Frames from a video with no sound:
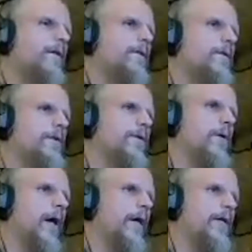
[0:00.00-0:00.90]
So
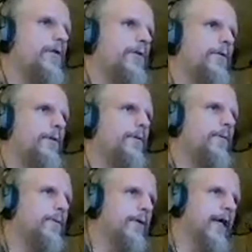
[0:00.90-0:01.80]
I also
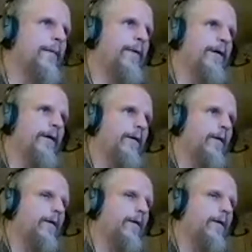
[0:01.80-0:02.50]
do gaming.